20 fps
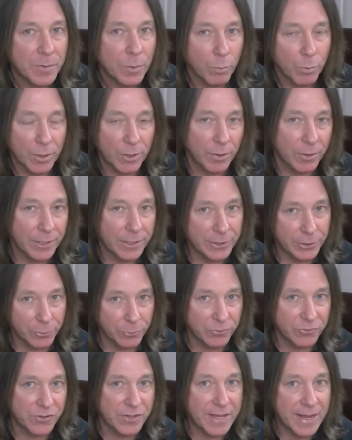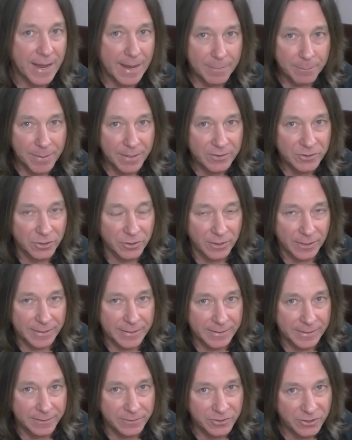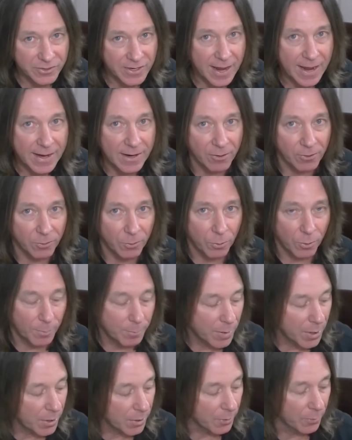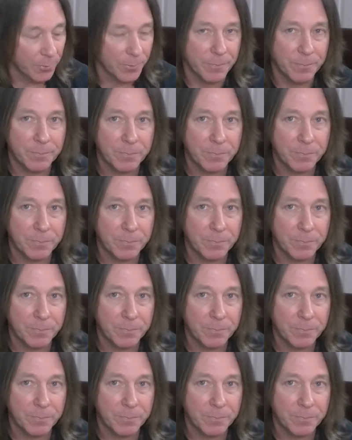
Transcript: we're going to use the A Mixolydian scale or mode.